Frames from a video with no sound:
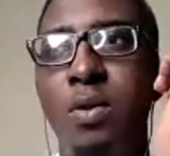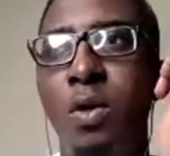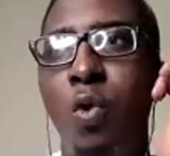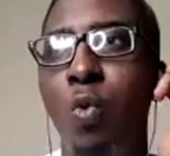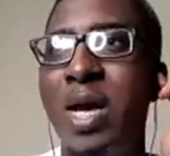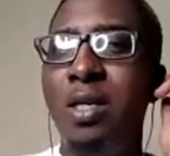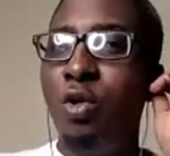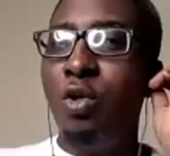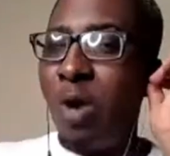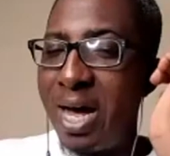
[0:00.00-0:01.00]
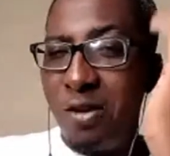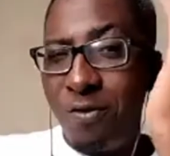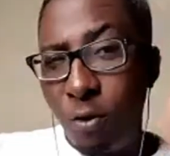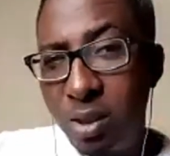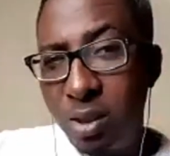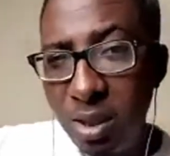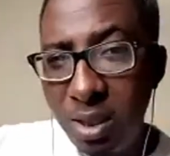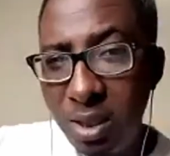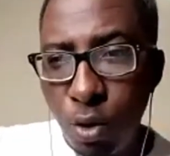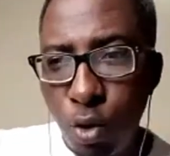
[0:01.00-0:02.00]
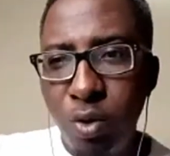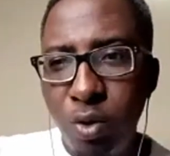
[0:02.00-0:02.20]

when you are a 40-year-old that